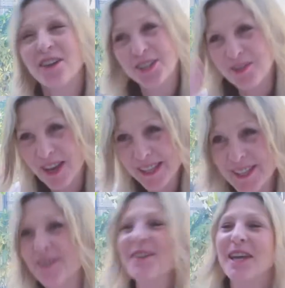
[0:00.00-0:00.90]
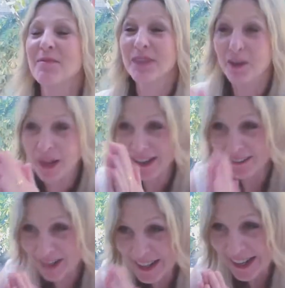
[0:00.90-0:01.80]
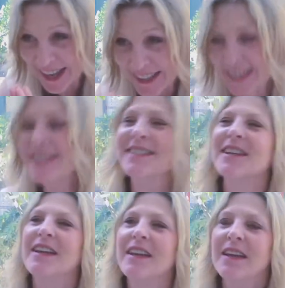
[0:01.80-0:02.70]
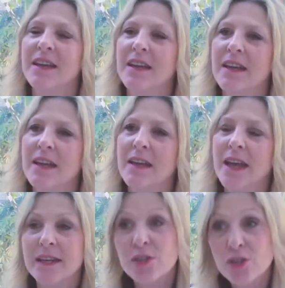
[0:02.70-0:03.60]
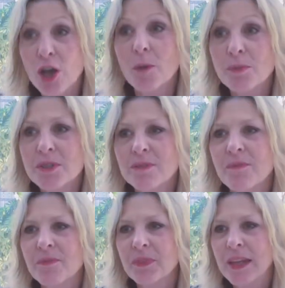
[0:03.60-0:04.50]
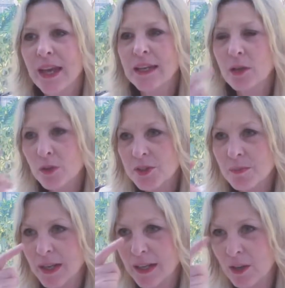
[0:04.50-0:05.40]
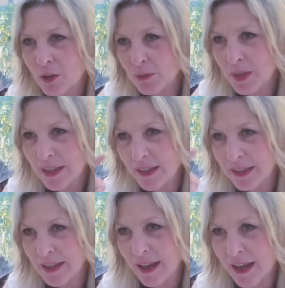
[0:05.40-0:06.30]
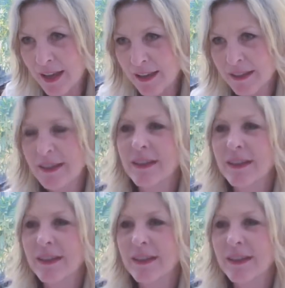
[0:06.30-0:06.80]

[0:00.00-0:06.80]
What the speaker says: So I saw him, and I went like this. And he stopped, and he looked at me, and he looked me in the eye.